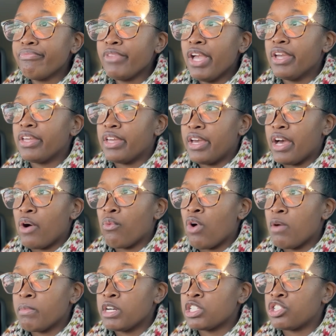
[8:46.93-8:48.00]
yeah,
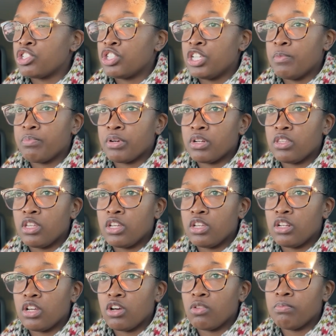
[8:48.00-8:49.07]
Walmart's cheaper than, you
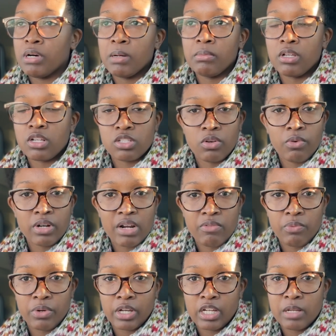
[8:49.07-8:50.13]
know, Publix or whatever
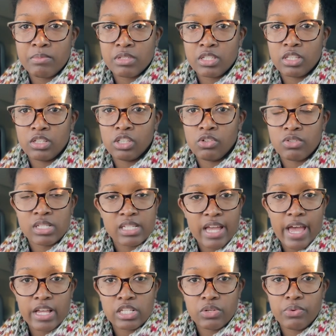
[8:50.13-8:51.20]
when it comes to the little
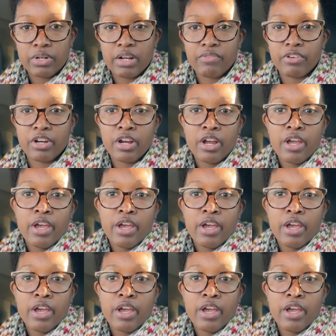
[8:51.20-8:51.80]
snacks or whatever.